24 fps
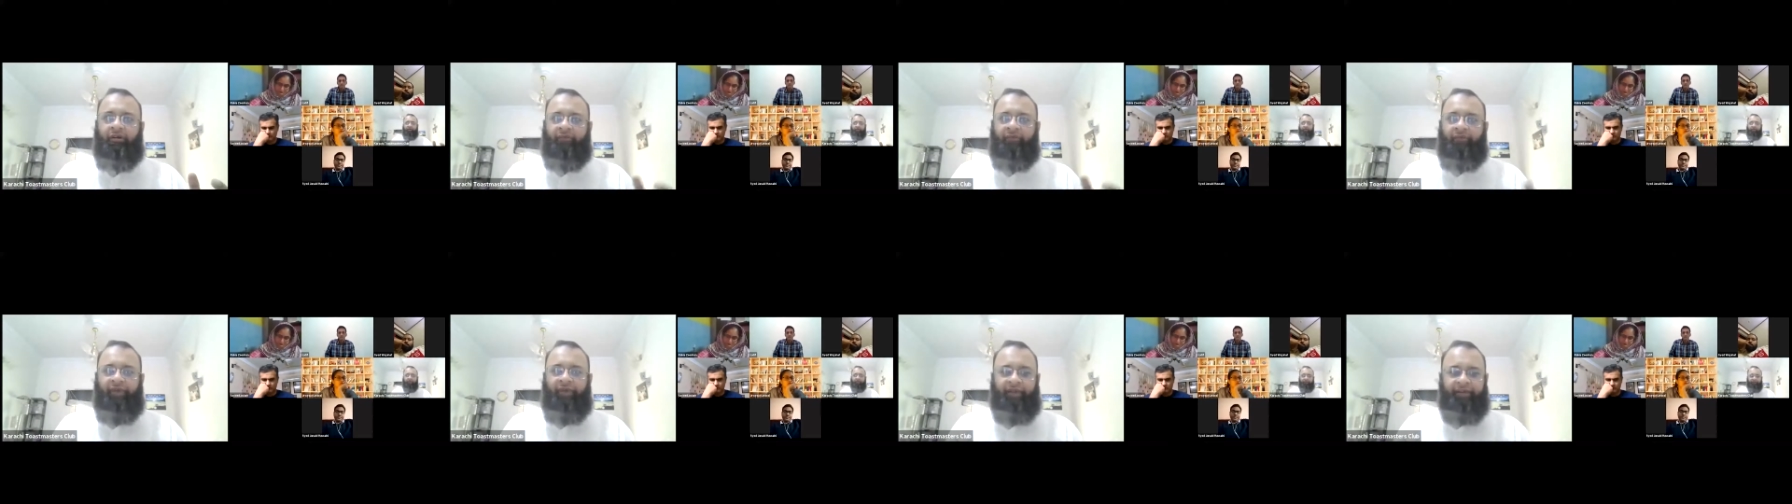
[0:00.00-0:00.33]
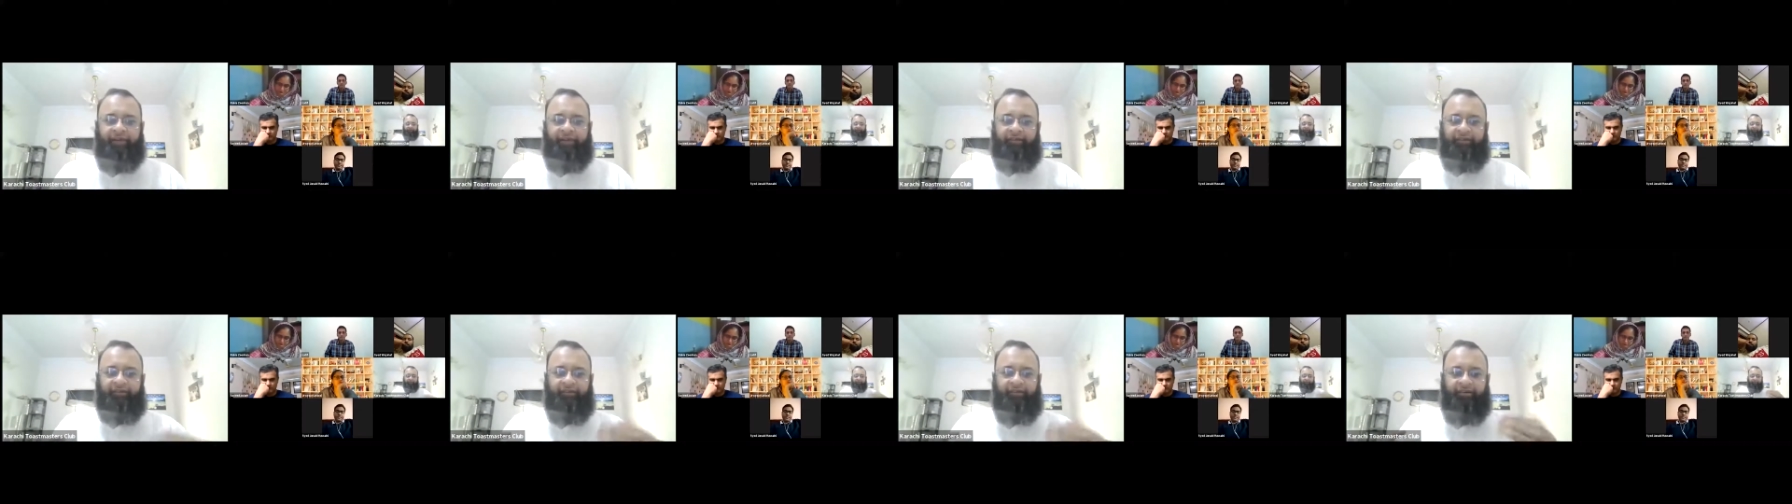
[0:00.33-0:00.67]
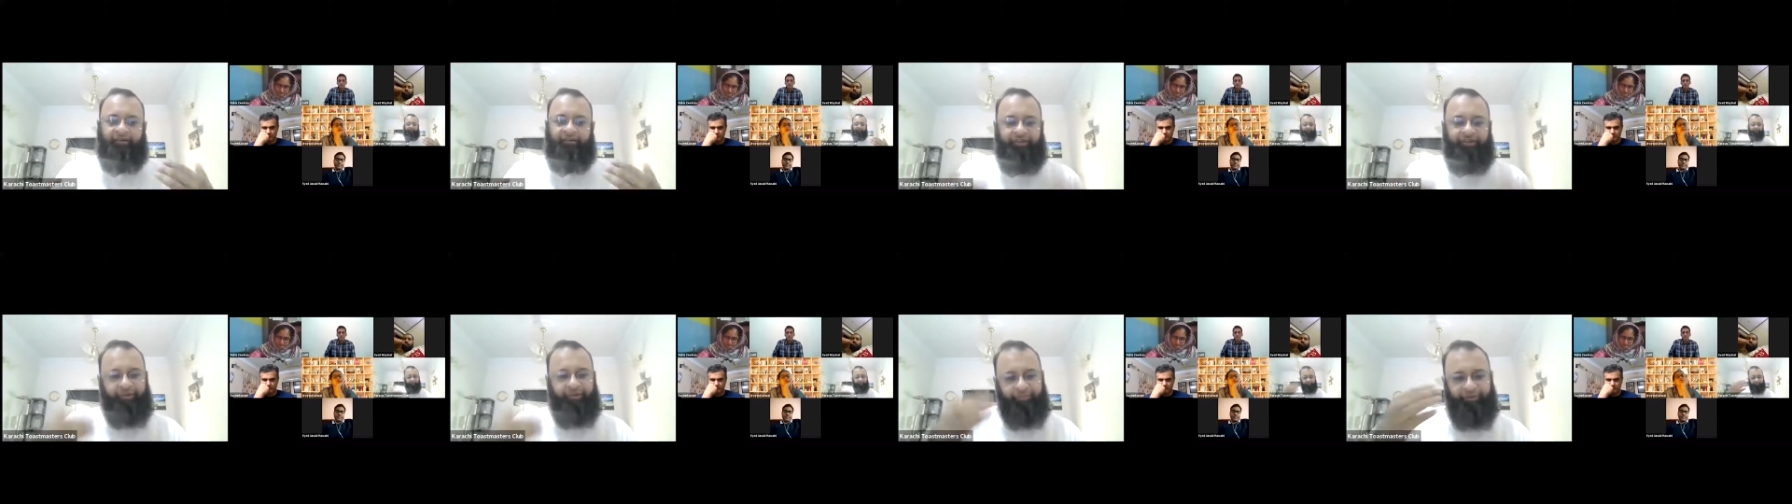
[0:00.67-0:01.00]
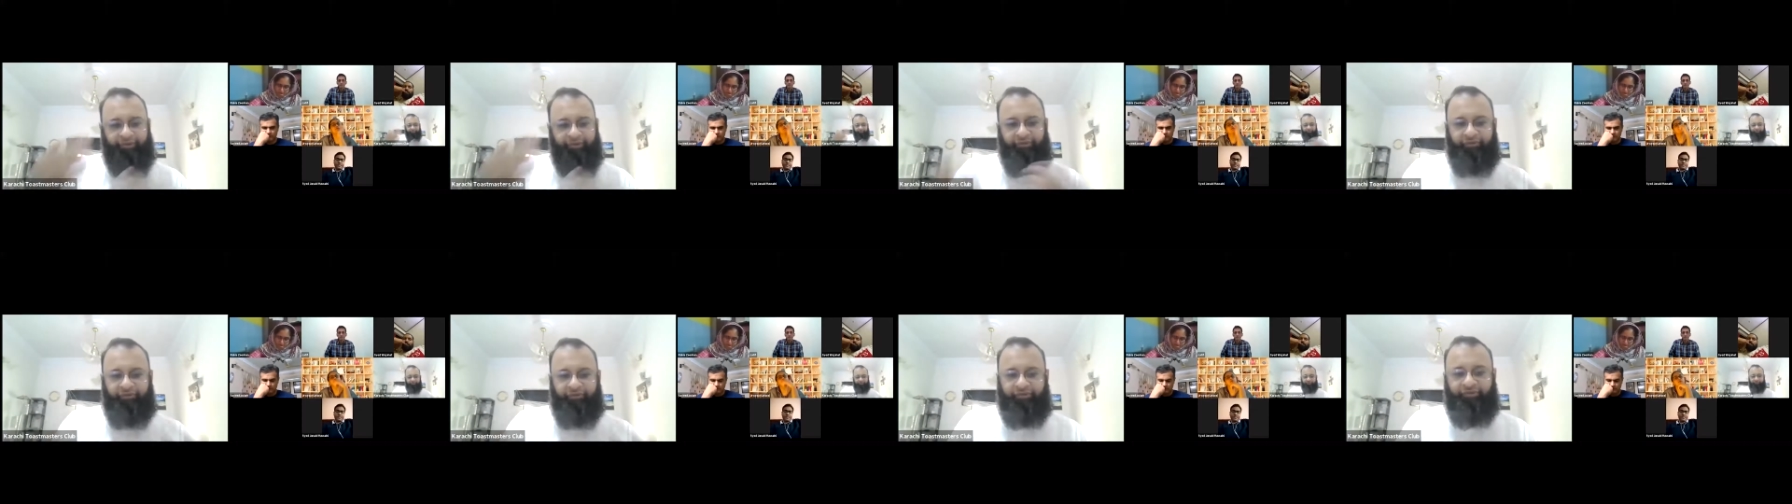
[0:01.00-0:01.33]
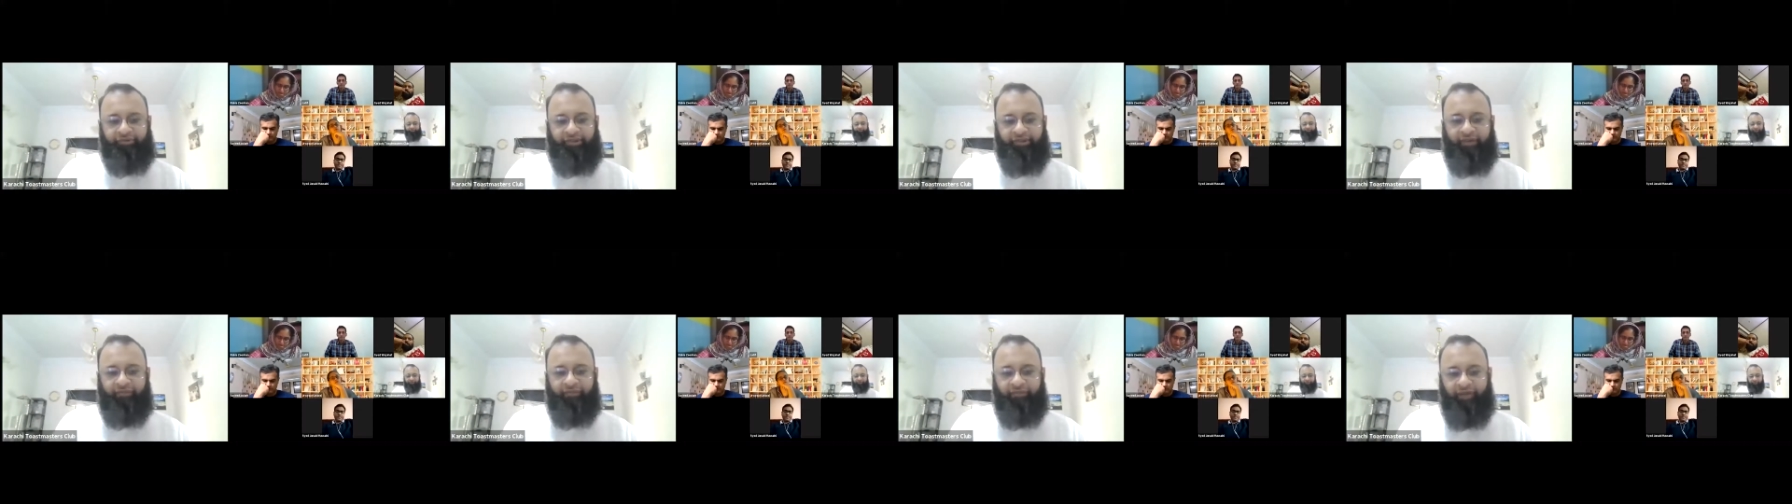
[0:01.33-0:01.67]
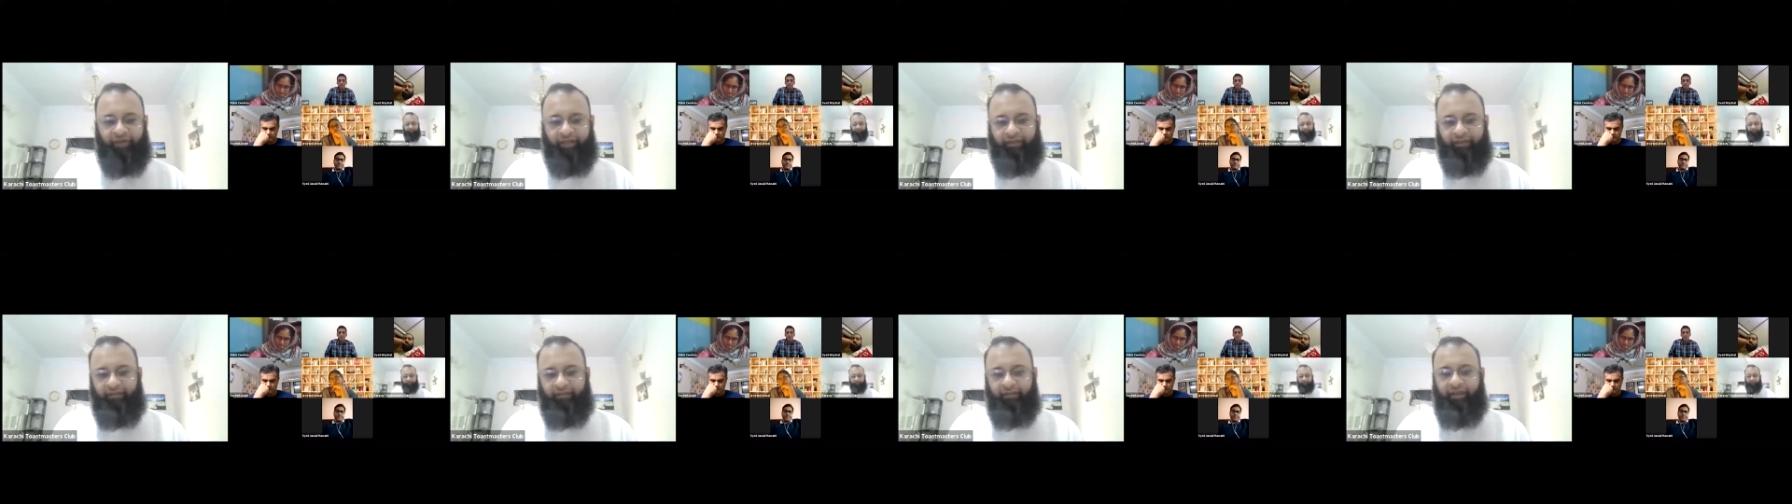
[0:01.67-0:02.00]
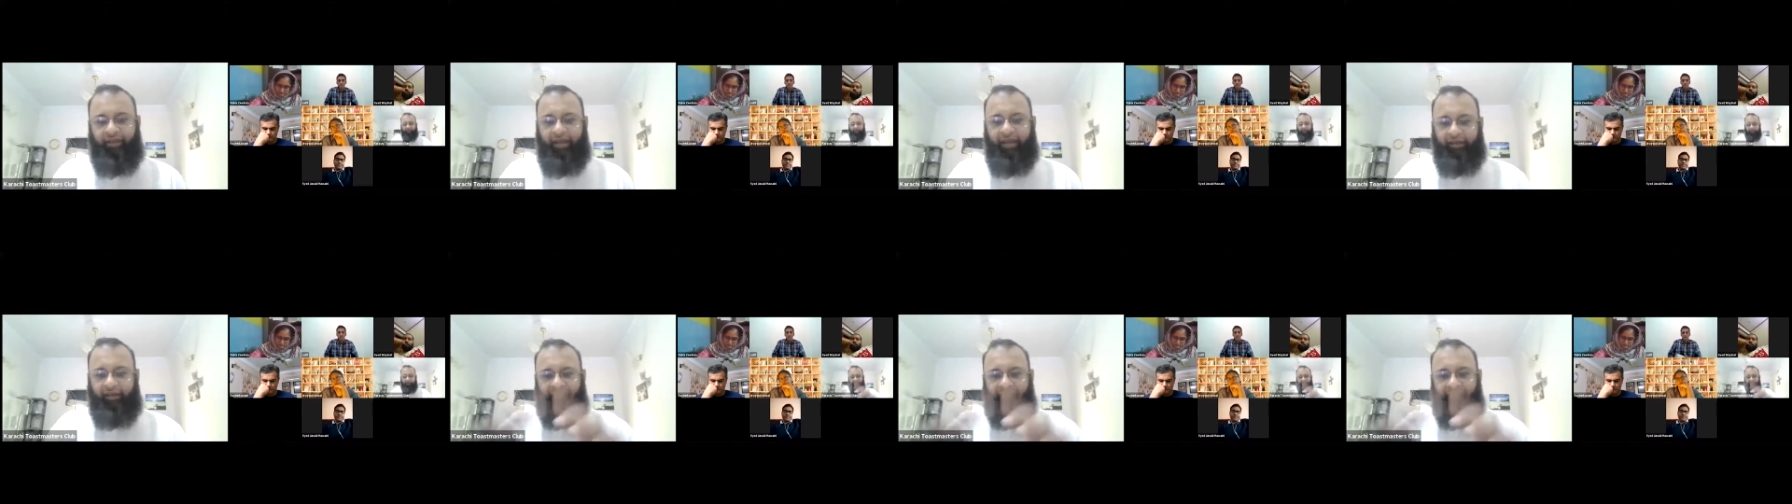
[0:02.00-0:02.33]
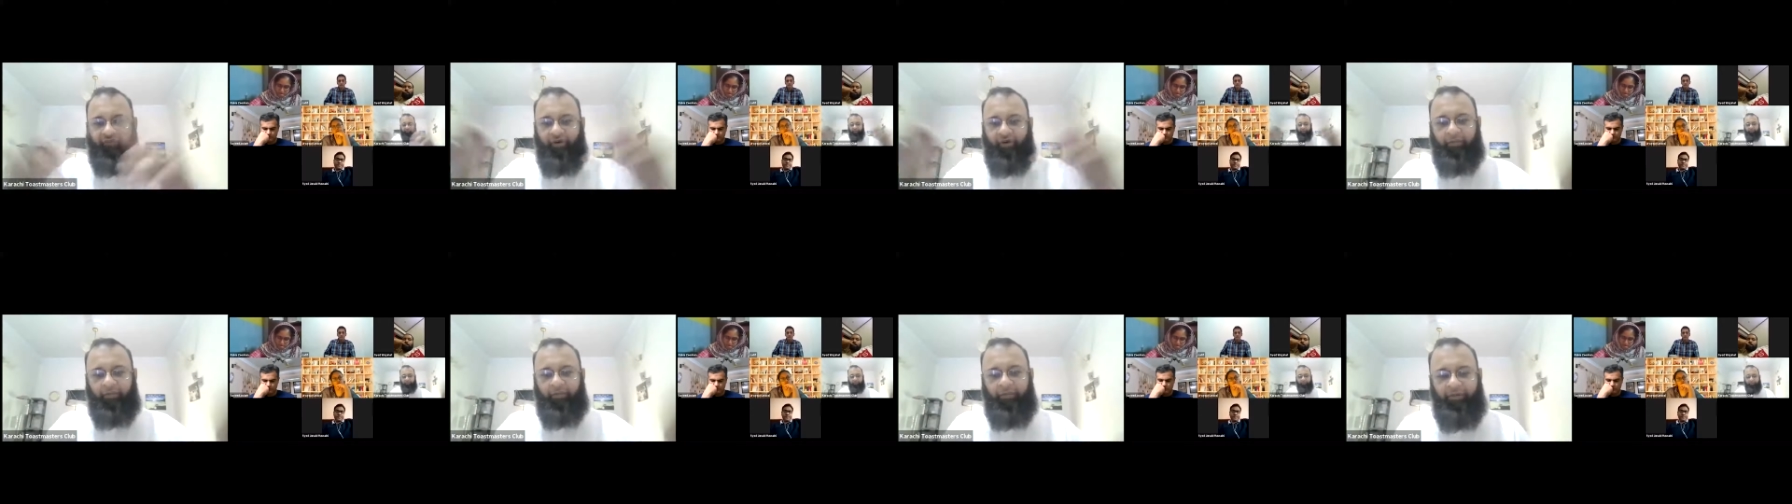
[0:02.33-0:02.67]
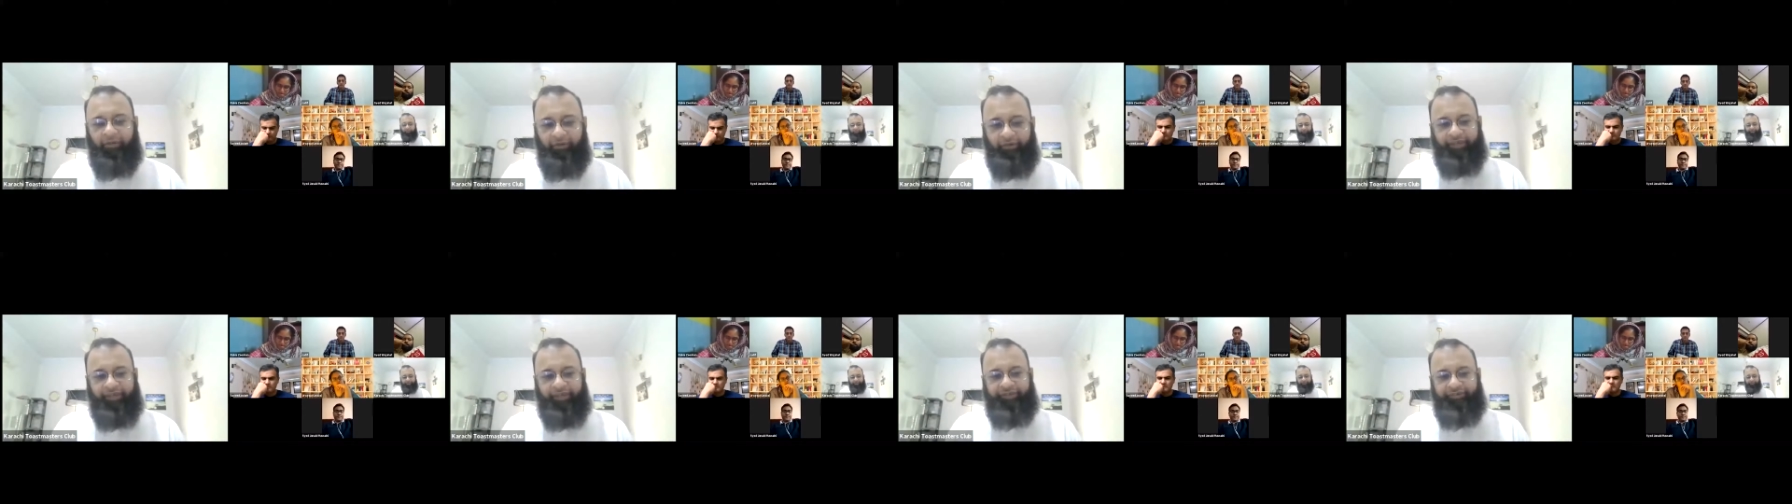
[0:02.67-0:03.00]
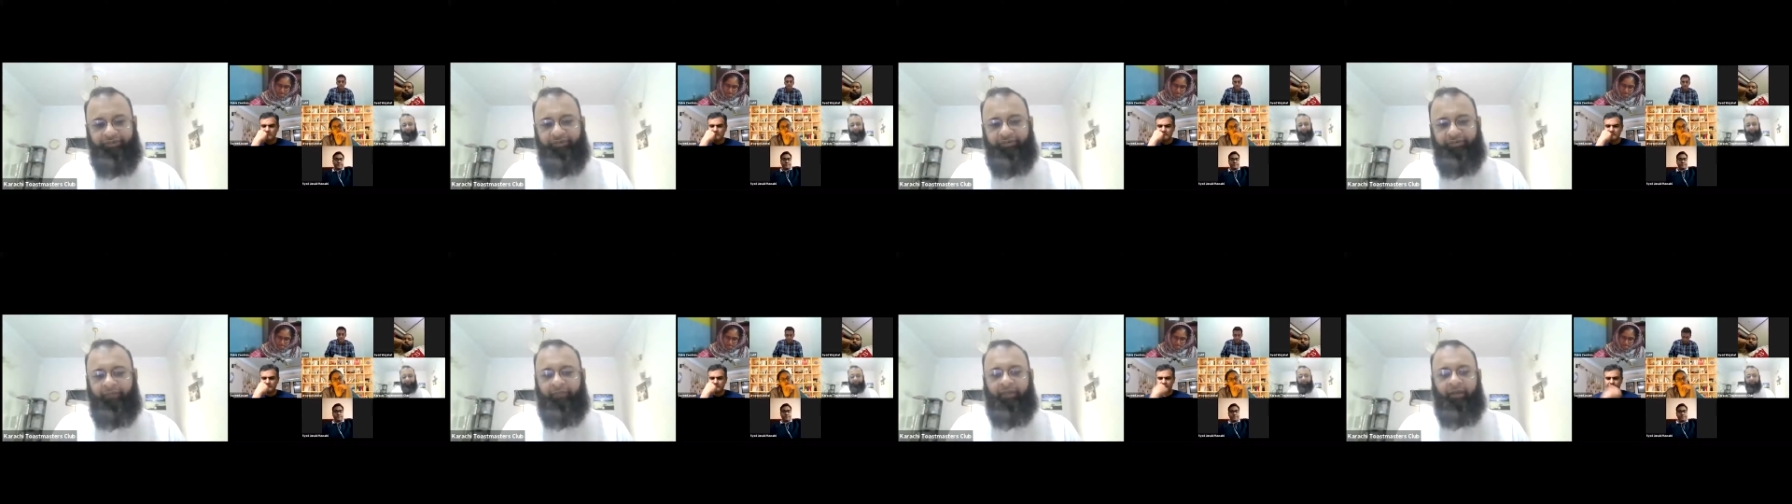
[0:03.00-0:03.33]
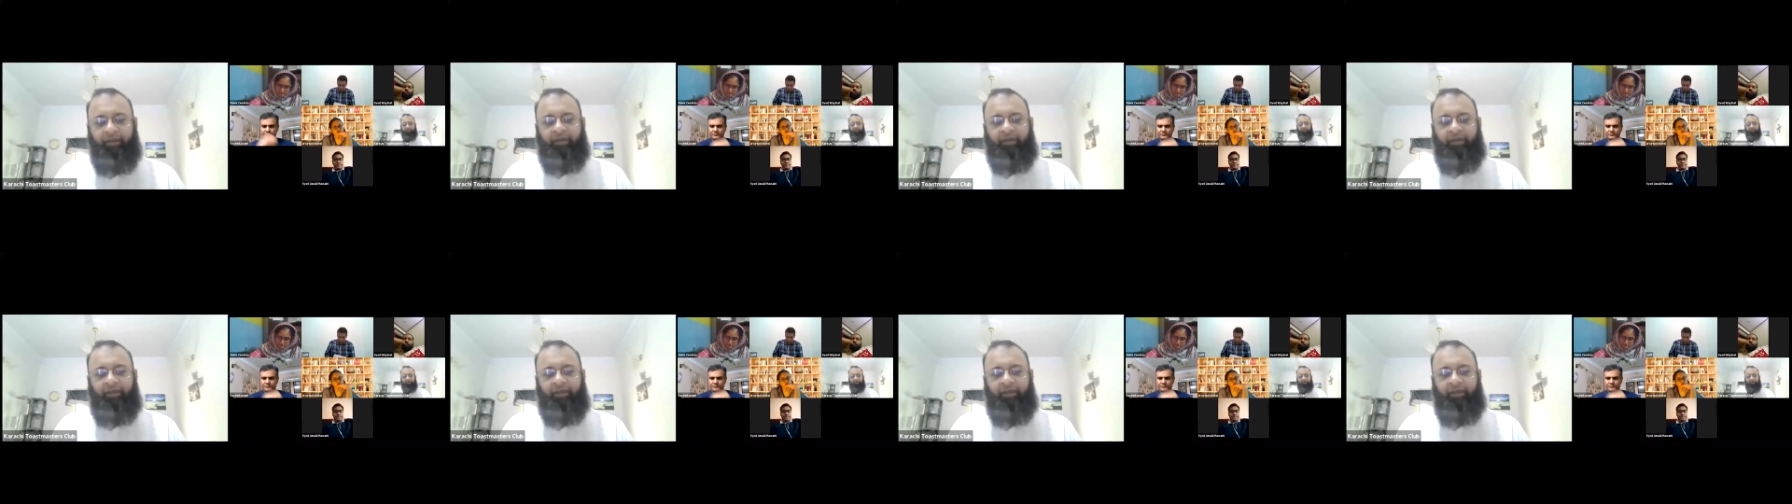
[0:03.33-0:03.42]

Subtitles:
when it's a tribute to someone at a formal occasion.